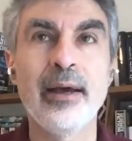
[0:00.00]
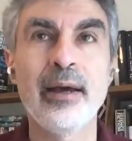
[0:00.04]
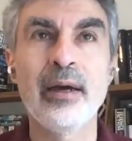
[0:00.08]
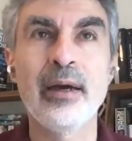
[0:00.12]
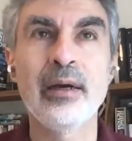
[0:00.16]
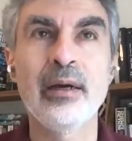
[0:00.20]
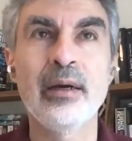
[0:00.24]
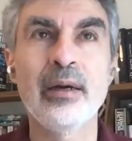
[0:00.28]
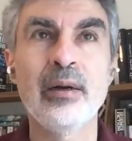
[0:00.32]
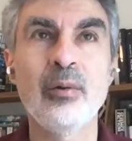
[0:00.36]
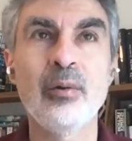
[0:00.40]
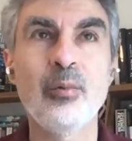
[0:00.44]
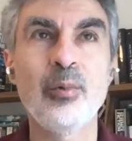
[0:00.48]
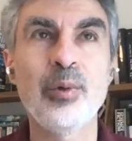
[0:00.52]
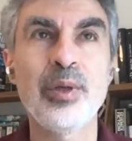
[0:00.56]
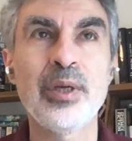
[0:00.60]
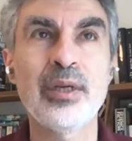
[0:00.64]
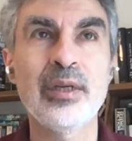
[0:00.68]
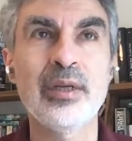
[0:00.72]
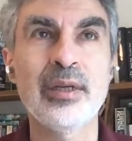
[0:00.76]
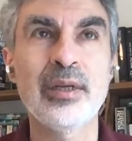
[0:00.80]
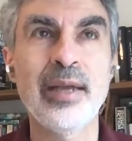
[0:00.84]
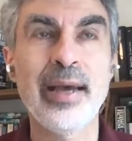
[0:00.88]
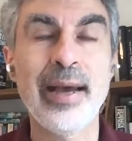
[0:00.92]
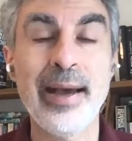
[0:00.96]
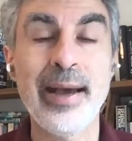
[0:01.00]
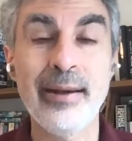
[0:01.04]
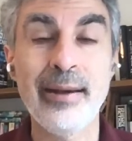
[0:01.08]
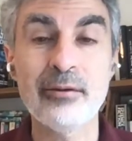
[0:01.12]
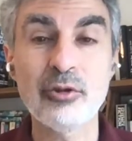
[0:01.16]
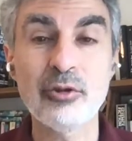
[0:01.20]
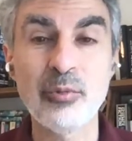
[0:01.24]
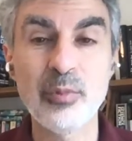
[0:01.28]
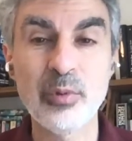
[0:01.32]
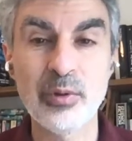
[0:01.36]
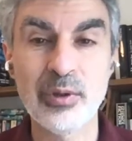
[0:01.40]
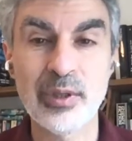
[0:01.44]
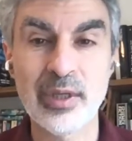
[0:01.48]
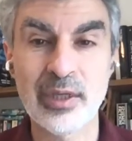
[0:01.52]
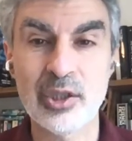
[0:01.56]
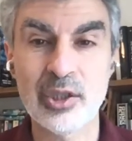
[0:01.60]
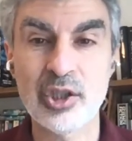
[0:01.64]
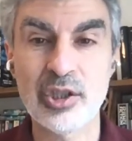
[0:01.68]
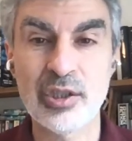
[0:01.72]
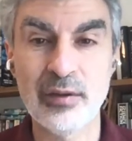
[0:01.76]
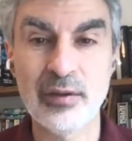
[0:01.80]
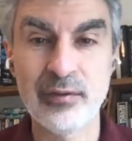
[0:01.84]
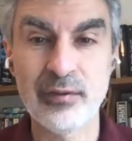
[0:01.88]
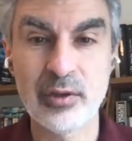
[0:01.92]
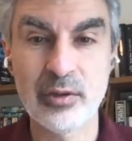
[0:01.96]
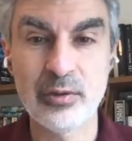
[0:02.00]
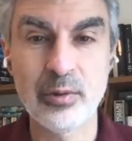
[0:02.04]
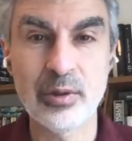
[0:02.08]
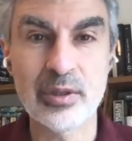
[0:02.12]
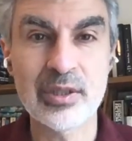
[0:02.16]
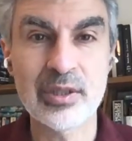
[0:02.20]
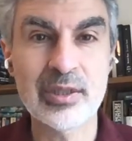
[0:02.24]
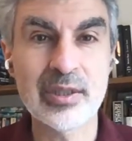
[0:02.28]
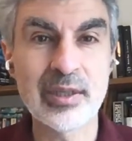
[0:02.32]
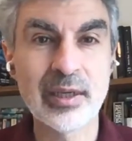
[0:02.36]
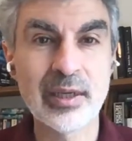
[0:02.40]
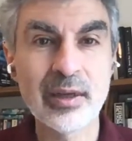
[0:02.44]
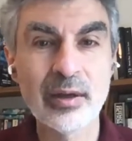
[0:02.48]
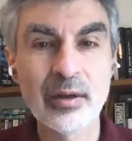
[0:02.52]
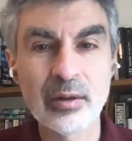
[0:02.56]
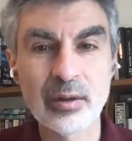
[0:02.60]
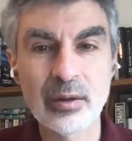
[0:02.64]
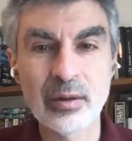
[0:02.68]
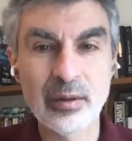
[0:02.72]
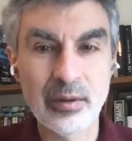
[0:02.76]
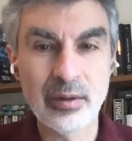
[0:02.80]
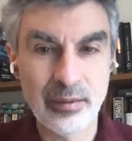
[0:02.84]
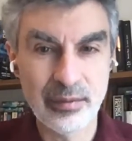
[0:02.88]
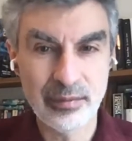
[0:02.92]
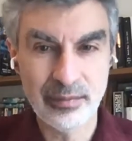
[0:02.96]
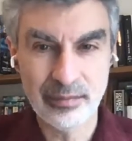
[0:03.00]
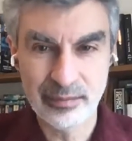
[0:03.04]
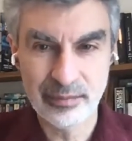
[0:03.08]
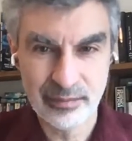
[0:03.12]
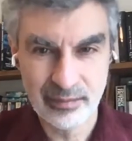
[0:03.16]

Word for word: uh, we can attribute that shift to a single